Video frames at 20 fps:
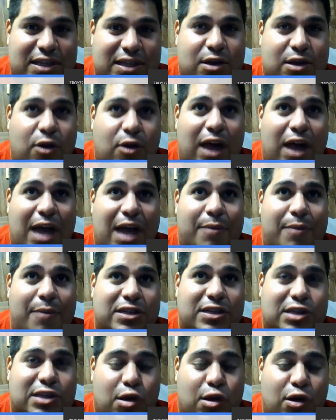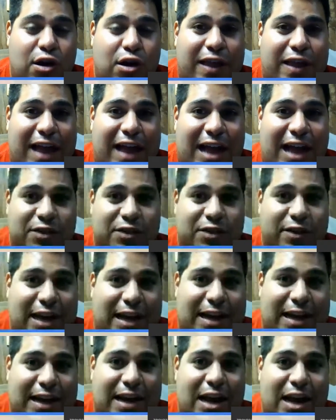Cole Hamels is third in the National League
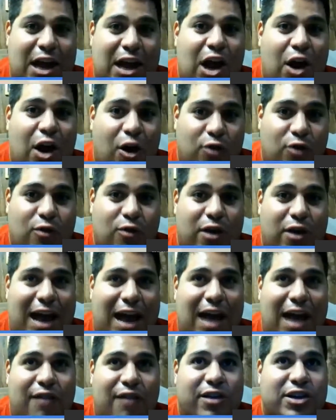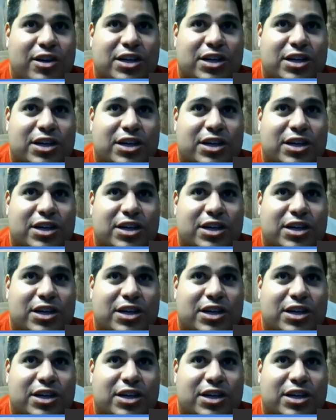in earned run average.